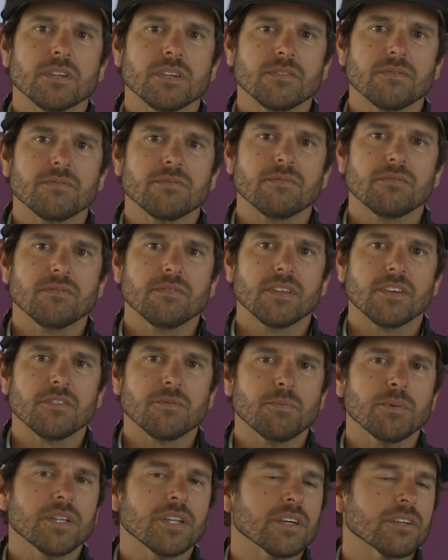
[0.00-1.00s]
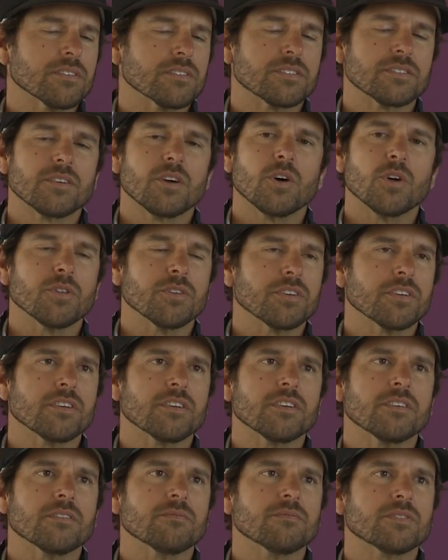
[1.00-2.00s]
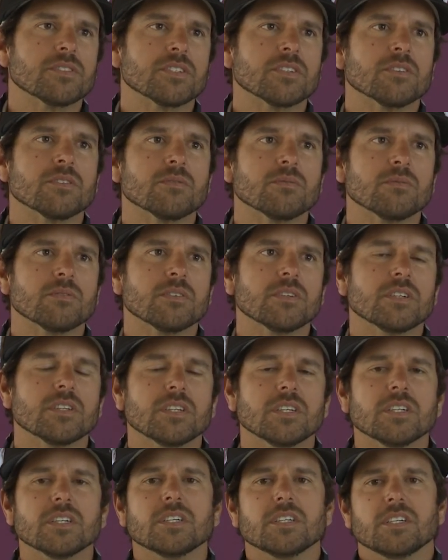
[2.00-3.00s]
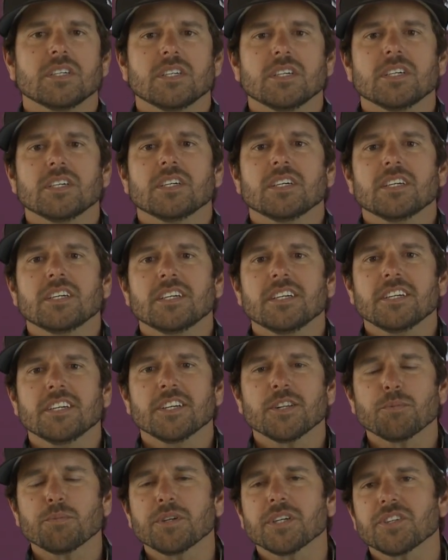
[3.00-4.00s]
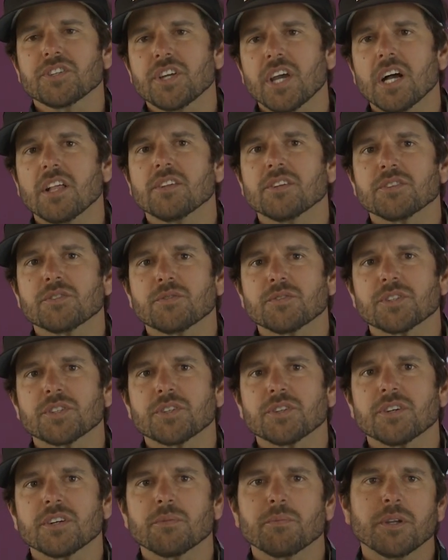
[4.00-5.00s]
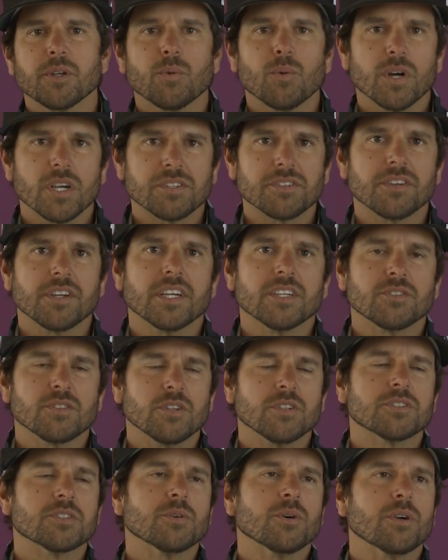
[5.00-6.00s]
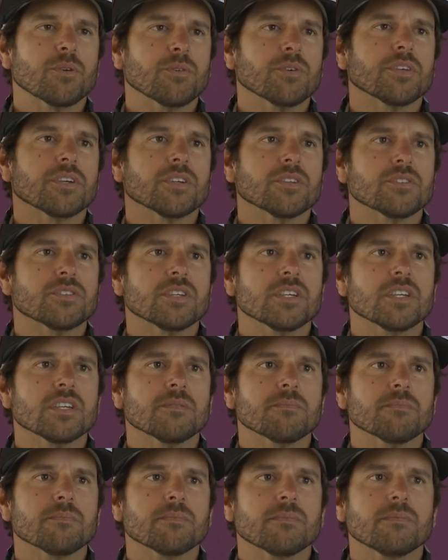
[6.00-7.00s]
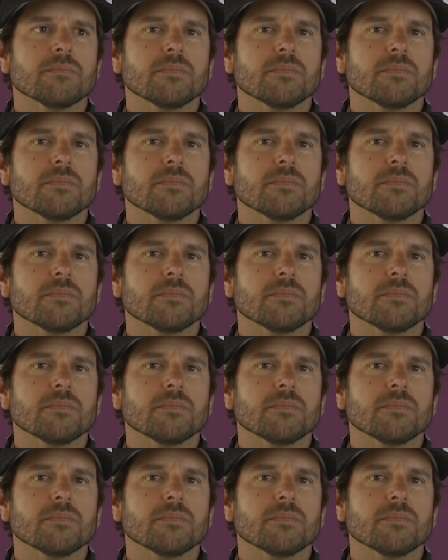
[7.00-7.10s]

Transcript: They've beat us all year, so it'll be a challenge for sure. Midwestern has also a really good team.